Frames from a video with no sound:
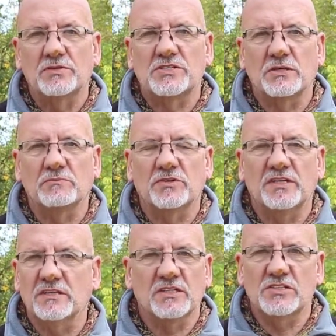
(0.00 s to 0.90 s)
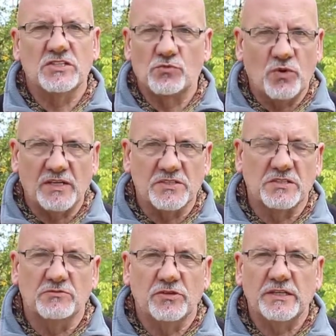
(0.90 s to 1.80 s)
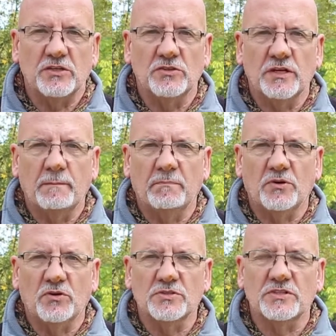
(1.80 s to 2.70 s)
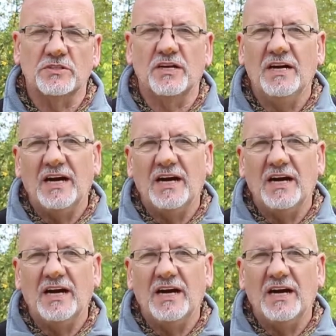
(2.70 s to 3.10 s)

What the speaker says: something that is relatively unimportant.